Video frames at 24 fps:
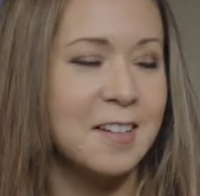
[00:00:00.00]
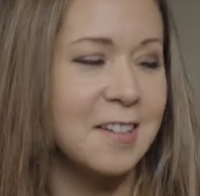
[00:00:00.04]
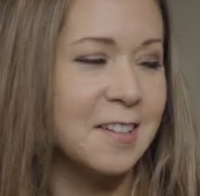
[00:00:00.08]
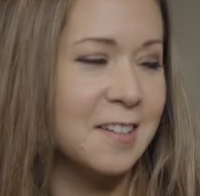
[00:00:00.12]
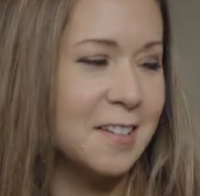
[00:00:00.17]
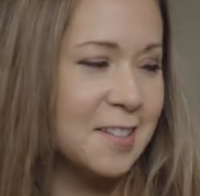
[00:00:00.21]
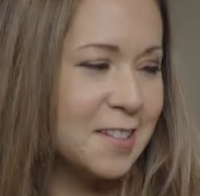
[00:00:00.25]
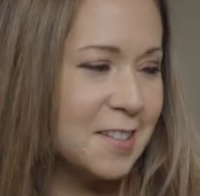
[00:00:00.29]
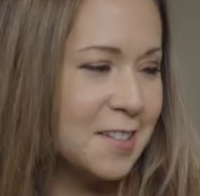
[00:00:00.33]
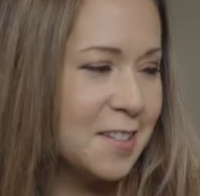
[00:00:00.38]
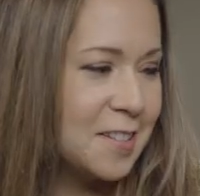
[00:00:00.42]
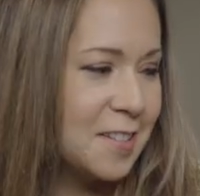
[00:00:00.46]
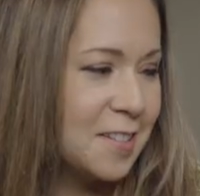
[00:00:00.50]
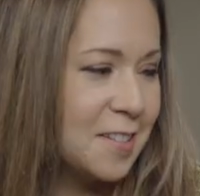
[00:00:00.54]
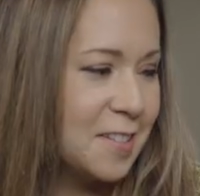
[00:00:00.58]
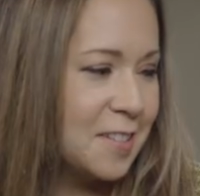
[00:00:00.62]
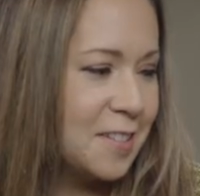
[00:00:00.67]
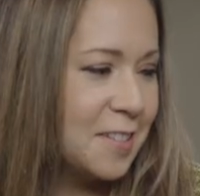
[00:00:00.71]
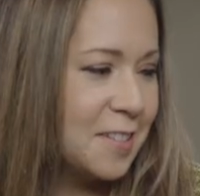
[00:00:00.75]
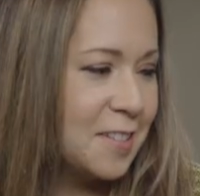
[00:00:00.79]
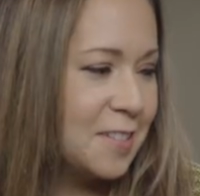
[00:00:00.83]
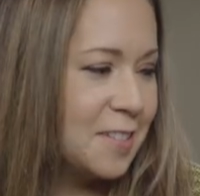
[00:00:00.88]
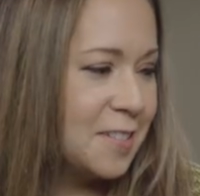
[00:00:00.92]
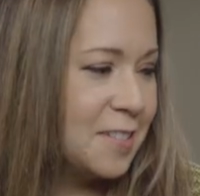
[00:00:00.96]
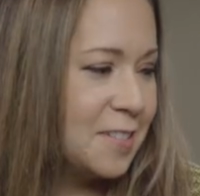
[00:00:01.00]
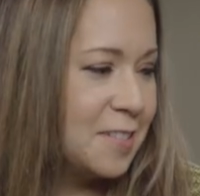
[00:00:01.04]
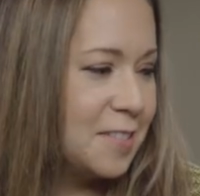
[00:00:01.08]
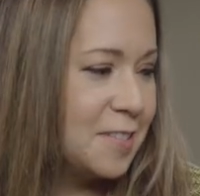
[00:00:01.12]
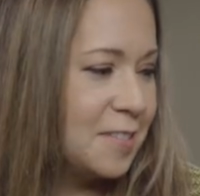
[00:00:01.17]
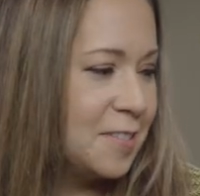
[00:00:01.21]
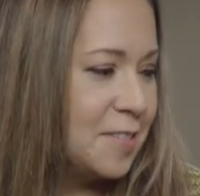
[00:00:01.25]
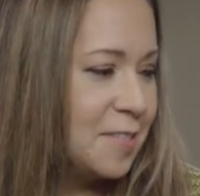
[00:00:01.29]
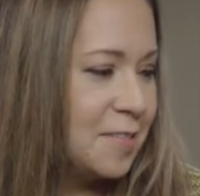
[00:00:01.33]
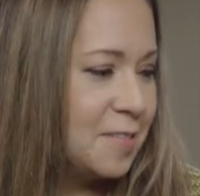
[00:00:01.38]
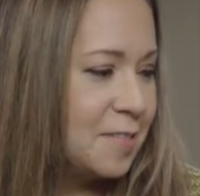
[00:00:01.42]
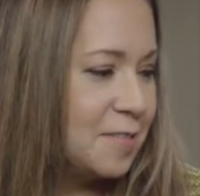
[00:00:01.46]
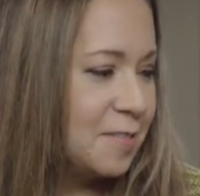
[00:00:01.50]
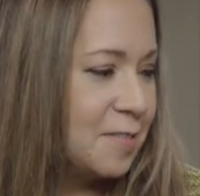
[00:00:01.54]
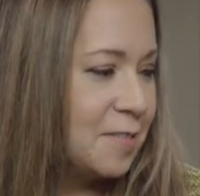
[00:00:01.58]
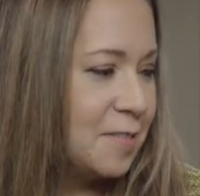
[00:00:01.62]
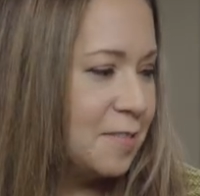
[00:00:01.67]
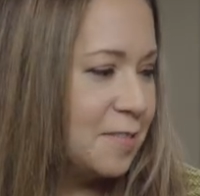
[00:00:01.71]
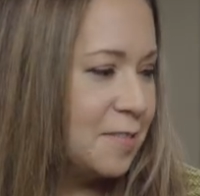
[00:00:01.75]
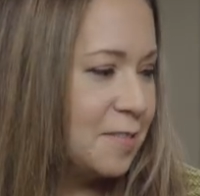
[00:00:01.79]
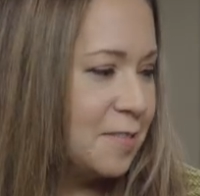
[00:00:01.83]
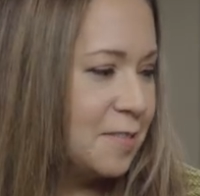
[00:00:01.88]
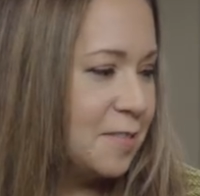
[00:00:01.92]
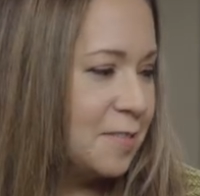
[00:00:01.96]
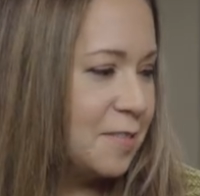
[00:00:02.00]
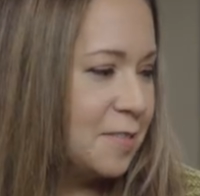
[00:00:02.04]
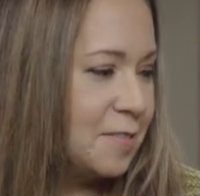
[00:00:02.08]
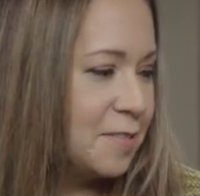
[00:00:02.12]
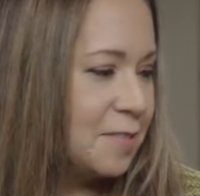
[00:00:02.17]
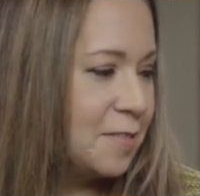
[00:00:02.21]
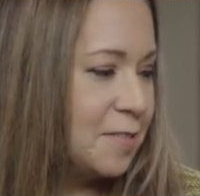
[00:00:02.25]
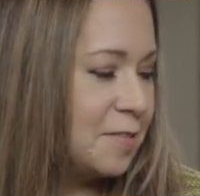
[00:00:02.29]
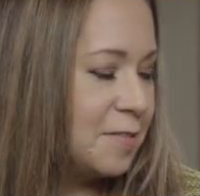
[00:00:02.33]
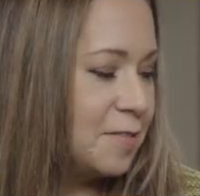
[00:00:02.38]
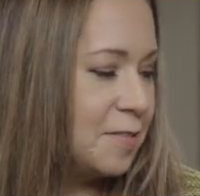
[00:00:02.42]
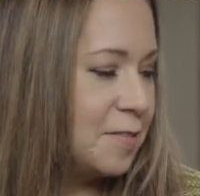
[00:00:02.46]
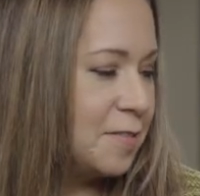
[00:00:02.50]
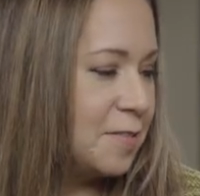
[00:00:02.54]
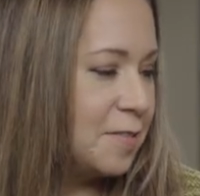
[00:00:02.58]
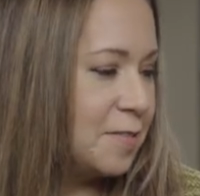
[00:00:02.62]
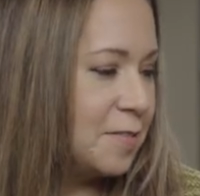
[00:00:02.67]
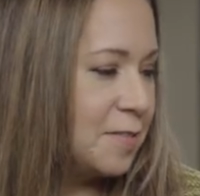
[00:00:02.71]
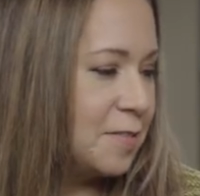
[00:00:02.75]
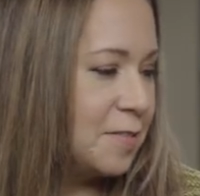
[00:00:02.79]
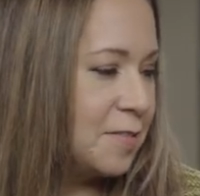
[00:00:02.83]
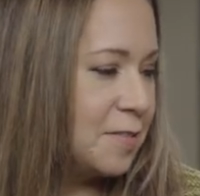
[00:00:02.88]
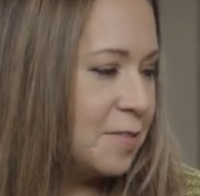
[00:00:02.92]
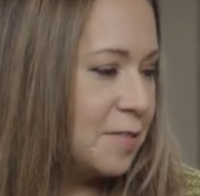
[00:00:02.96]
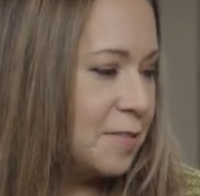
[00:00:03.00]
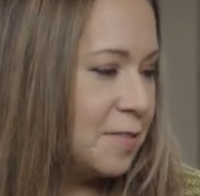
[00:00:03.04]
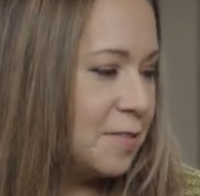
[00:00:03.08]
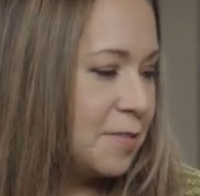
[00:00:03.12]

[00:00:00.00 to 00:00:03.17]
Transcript: This person isn't speaking.